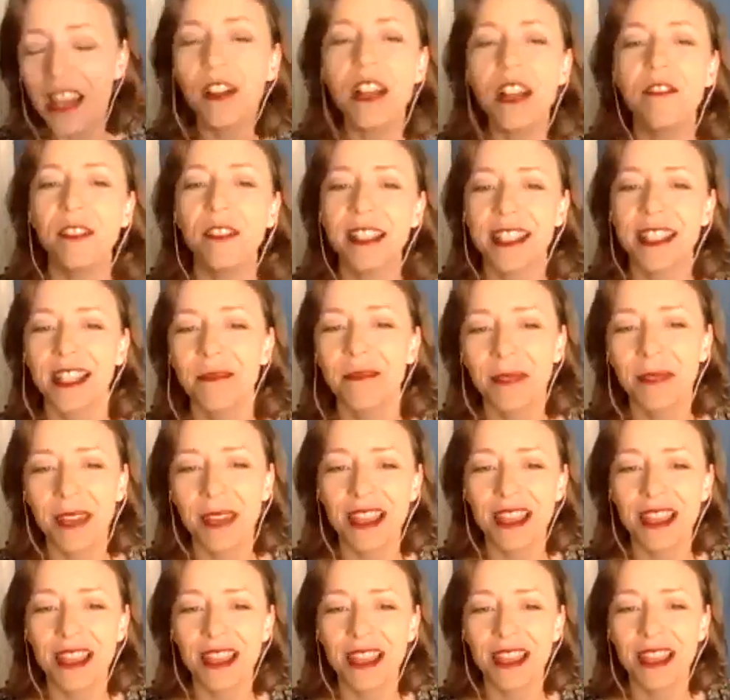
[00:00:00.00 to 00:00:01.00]
Even if it's
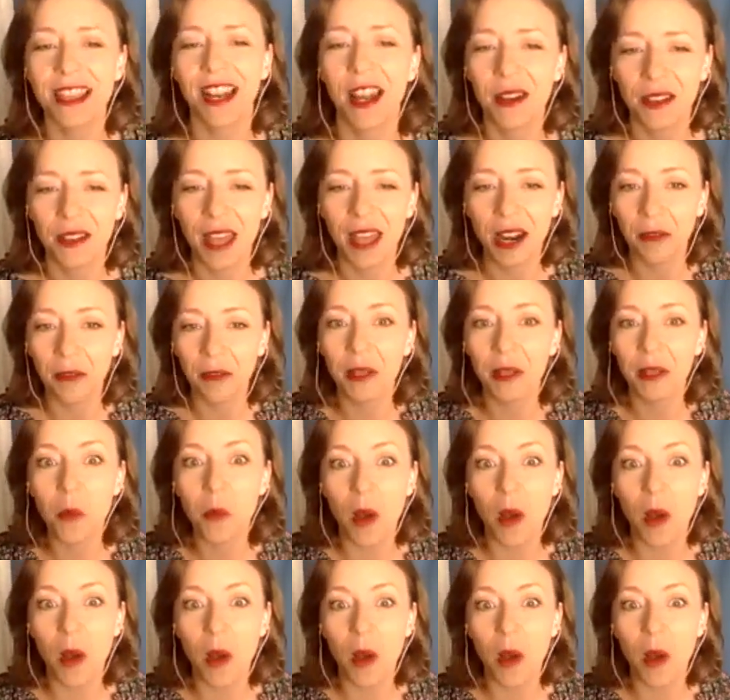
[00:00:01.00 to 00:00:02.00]
something that I
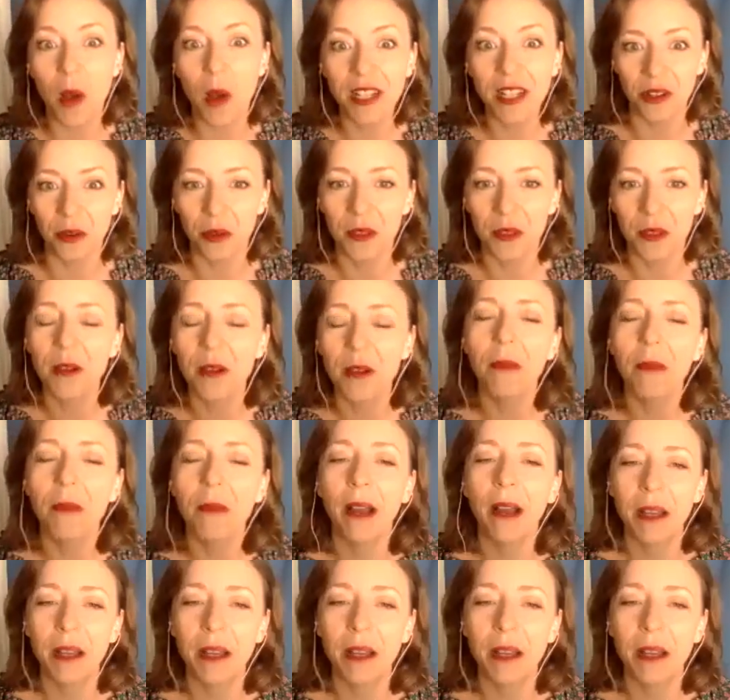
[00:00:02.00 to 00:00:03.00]
really want to do, there
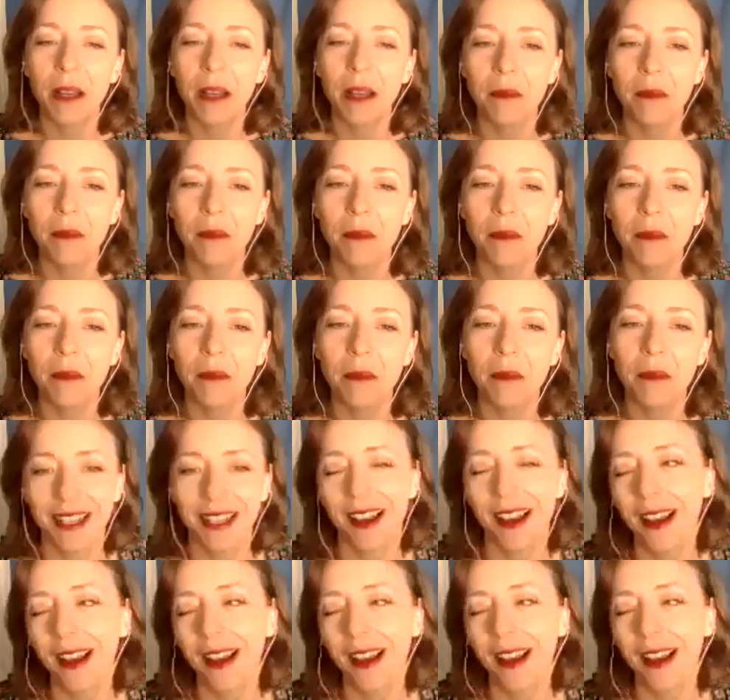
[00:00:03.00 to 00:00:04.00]
might be a moment where I'm
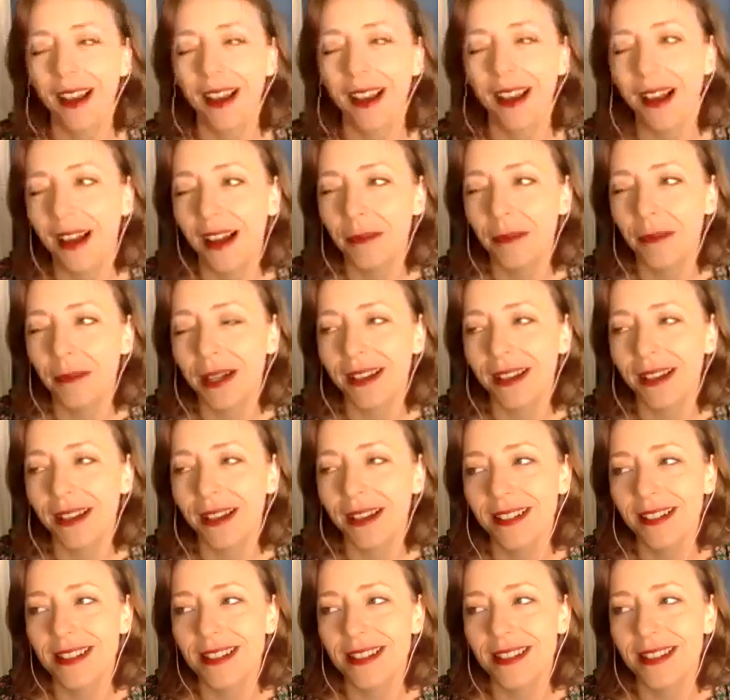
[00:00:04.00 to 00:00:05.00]
like, but
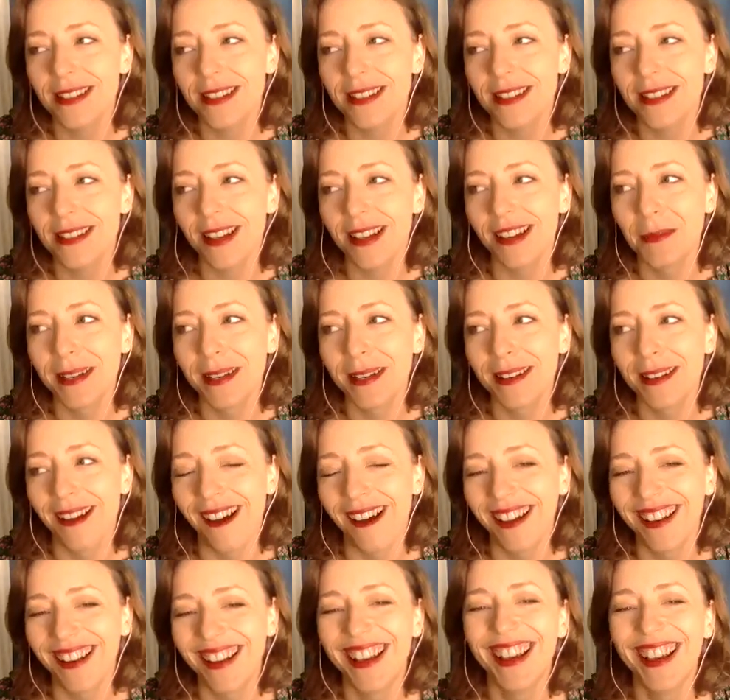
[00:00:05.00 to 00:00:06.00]
I could just stay home and
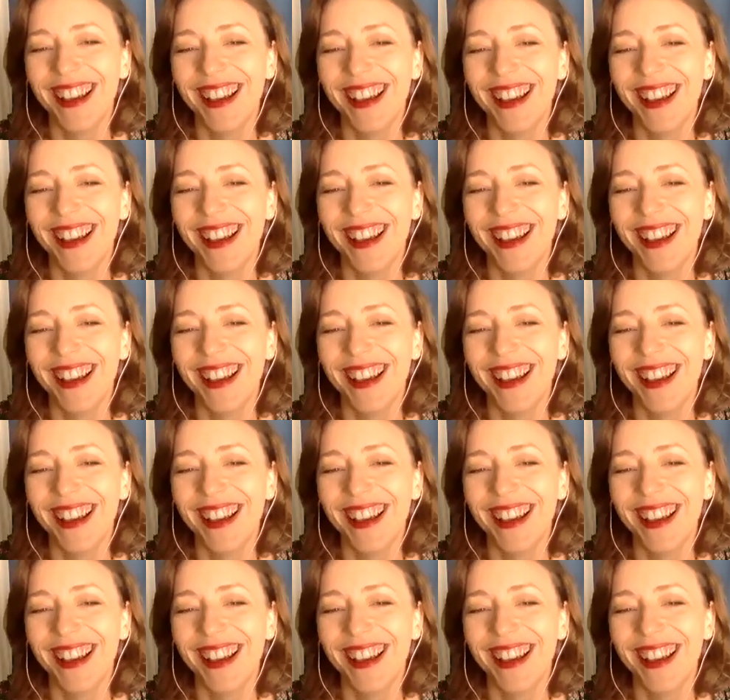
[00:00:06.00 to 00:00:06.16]
not.